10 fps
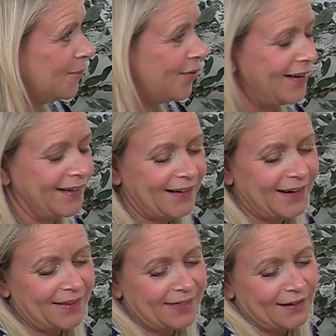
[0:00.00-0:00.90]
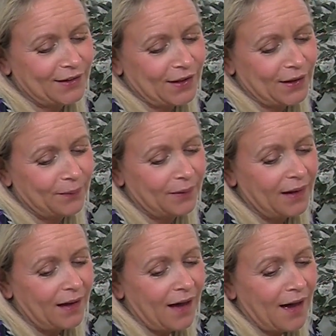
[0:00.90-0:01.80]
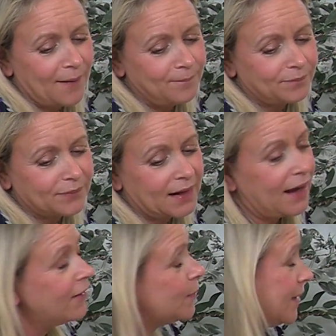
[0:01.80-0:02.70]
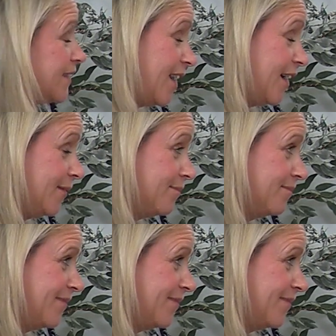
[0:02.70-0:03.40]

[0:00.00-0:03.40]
Brilliant, Claire, thank you. Claire, it's been a delight.